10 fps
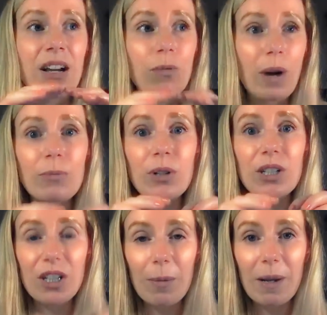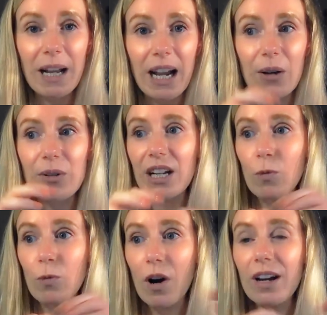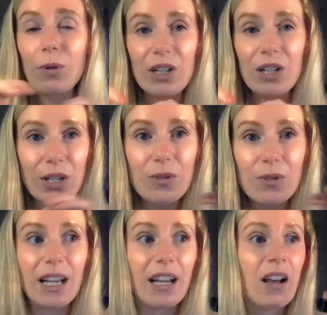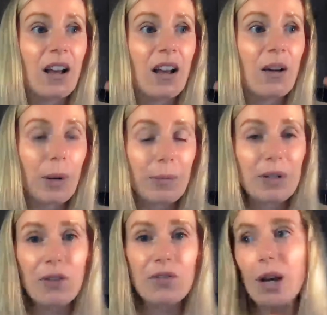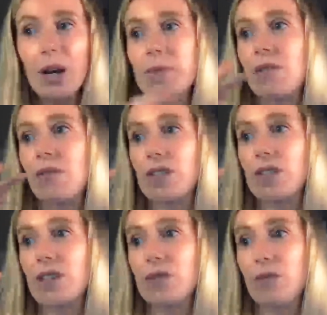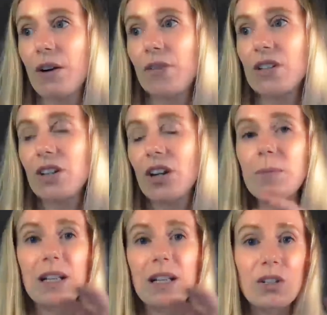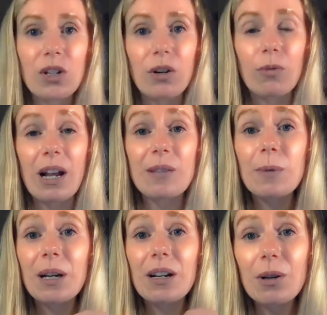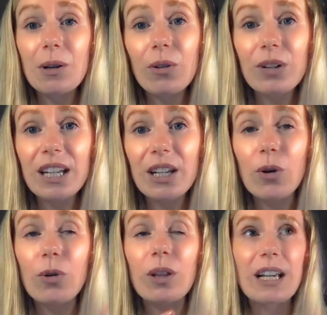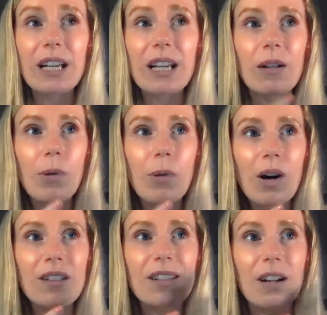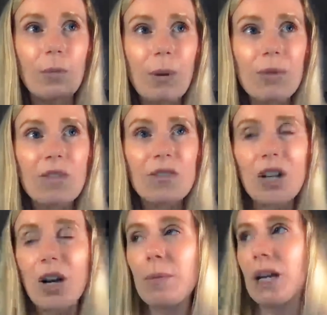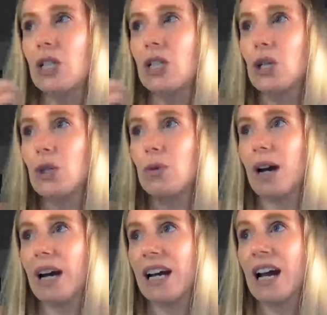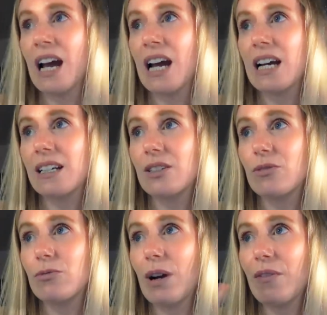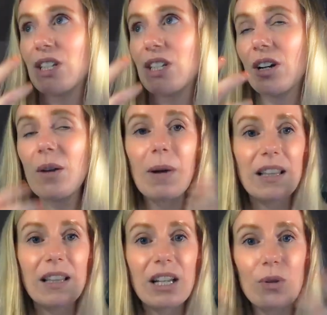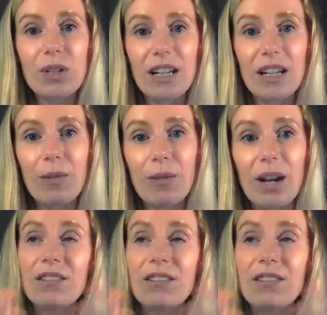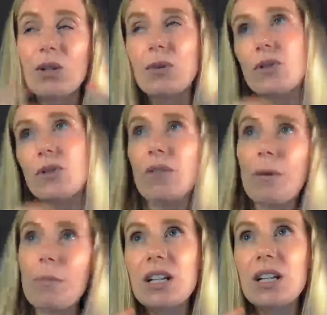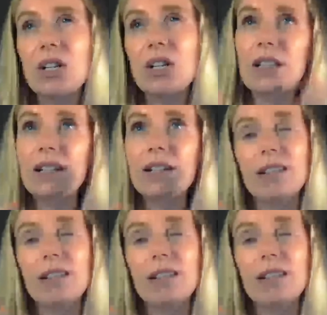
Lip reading: when we're typing out and why we're using primitive types versus reference types in certain ways, because we already know that we can box our primitive type into a reference type and then use it in that way and use string representations and